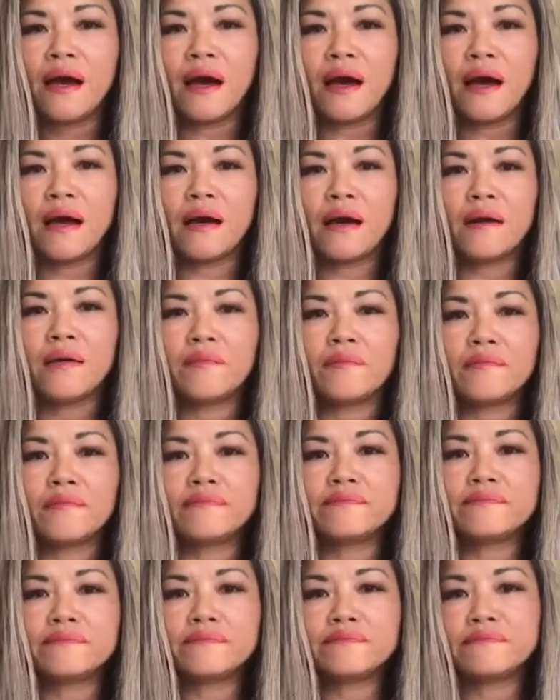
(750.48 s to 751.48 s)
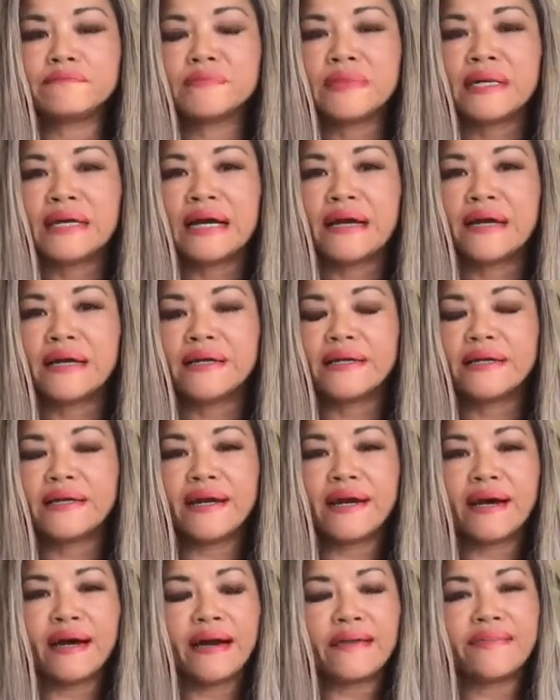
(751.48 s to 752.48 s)
um
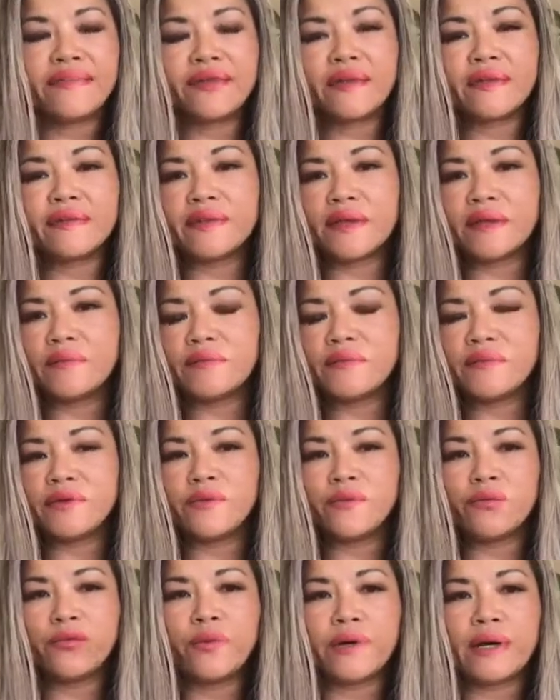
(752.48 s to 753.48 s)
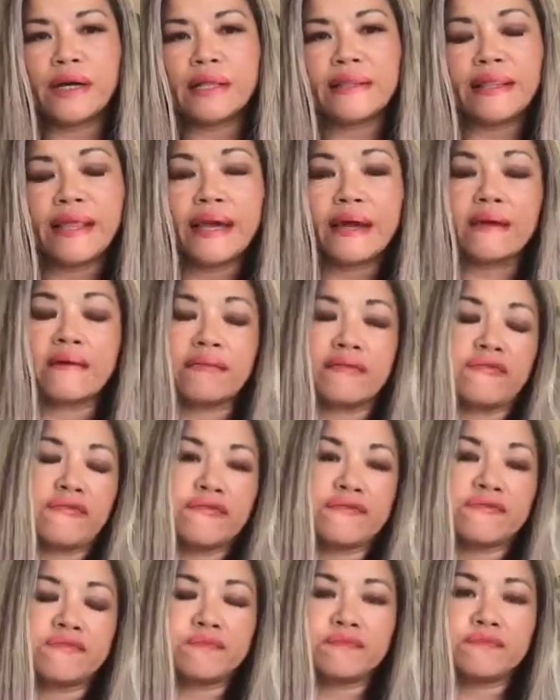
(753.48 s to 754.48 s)
yeah, I think that like
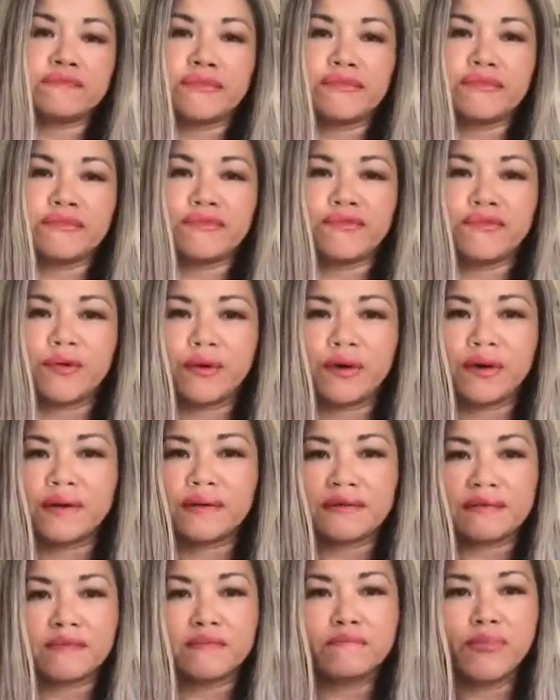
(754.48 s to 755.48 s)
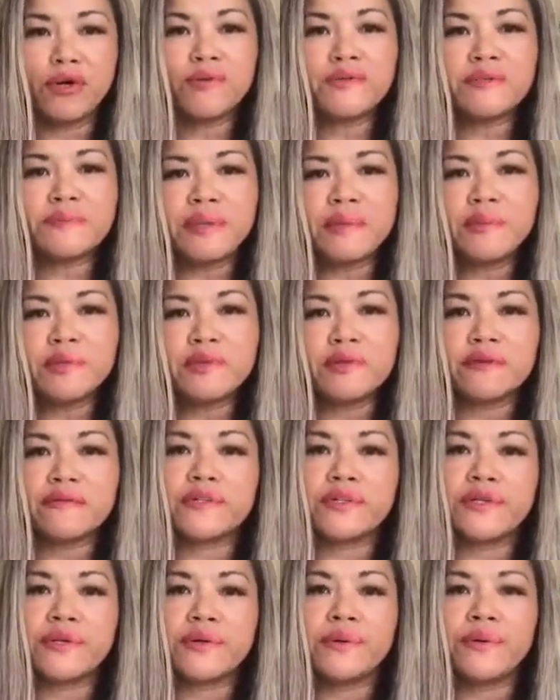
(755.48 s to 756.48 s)
for most people don't
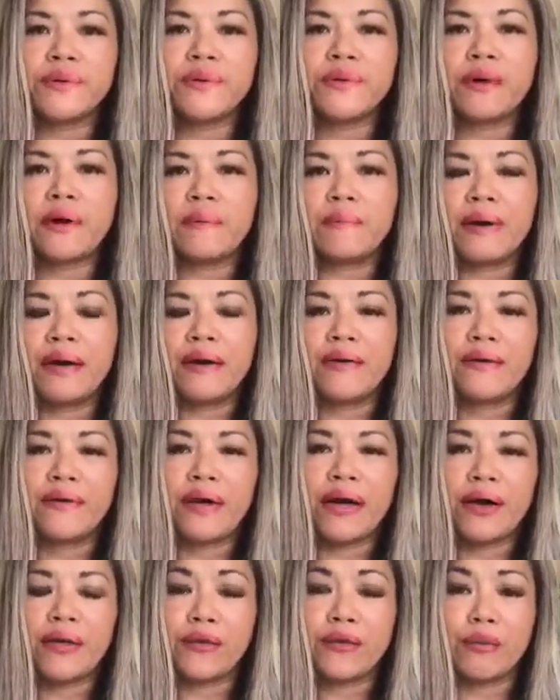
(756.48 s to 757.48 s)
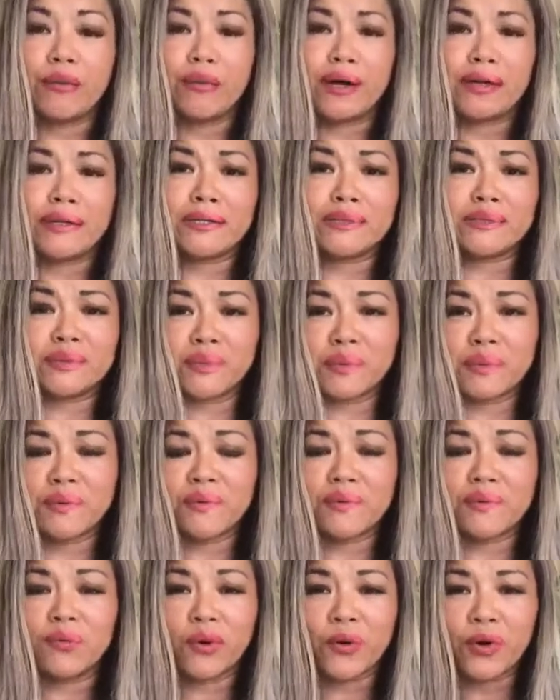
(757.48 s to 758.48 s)
even know about how their bodies
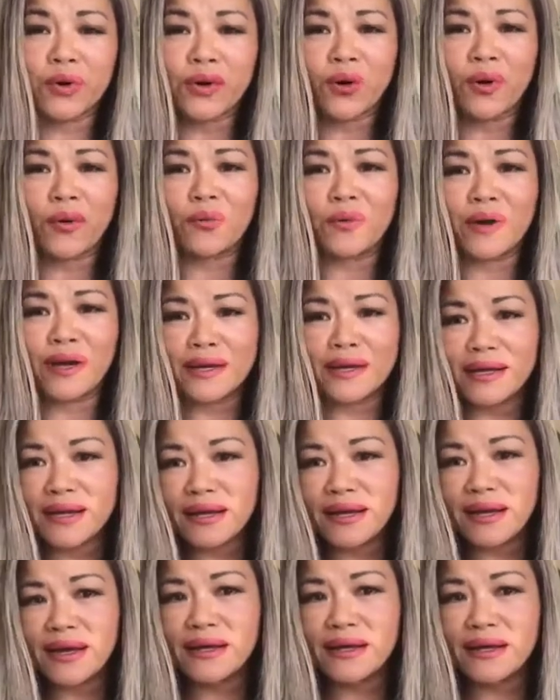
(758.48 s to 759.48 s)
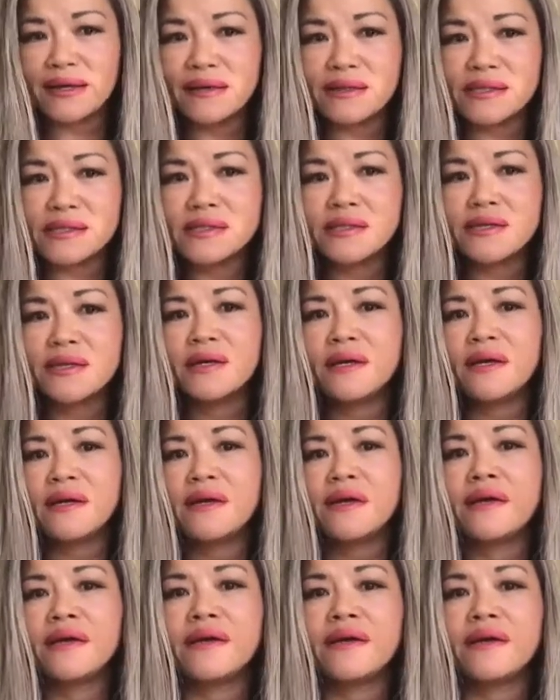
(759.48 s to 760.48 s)
work already. And
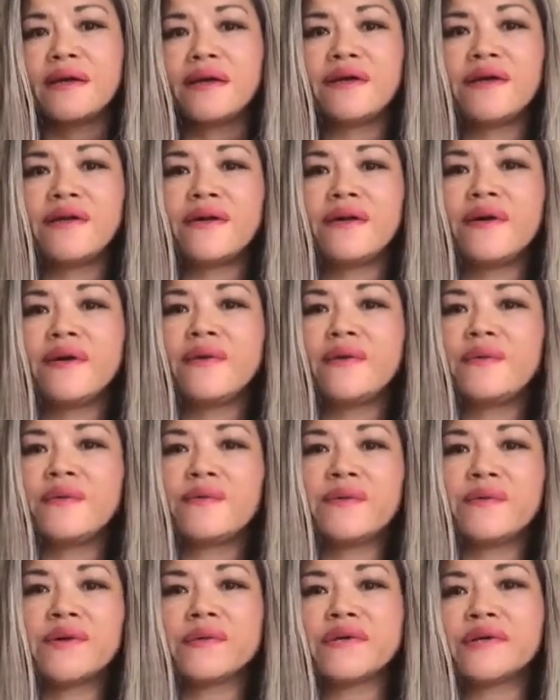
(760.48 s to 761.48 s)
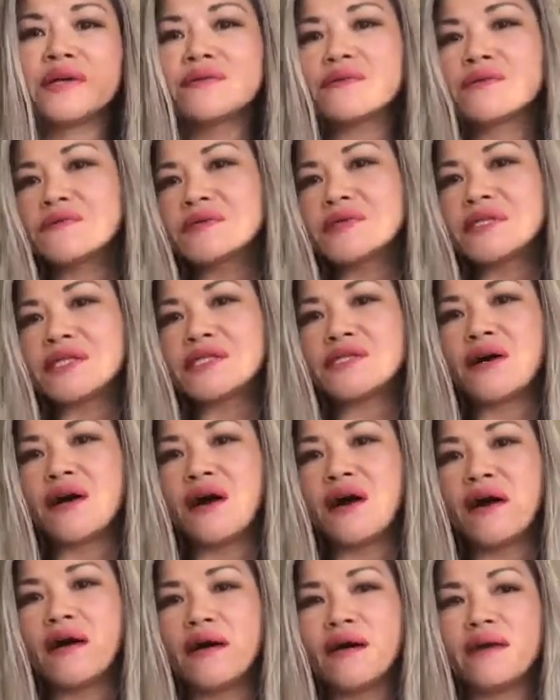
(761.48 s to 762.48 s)
we were never really
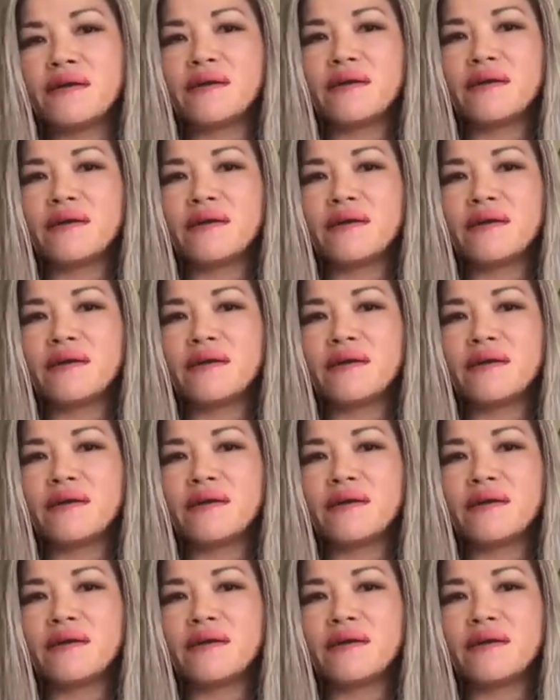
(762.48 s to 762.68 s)
taught